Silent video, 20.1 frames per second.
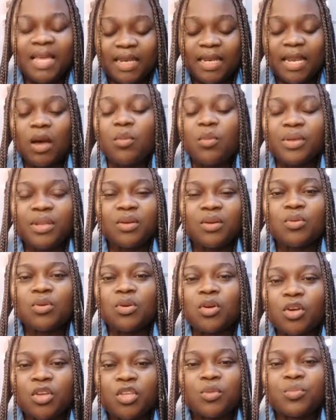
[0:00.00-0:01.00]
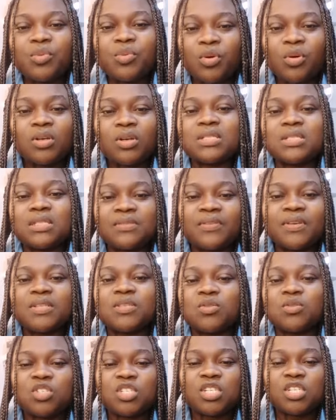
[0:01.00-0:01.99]
Now may the good Lord keep you, cause his
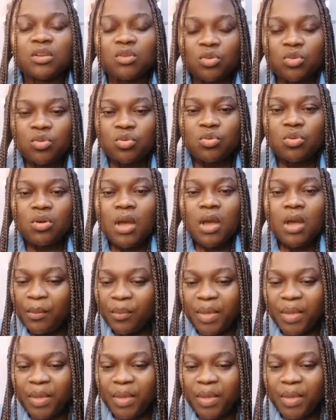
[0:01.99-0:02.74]
face to shine on you.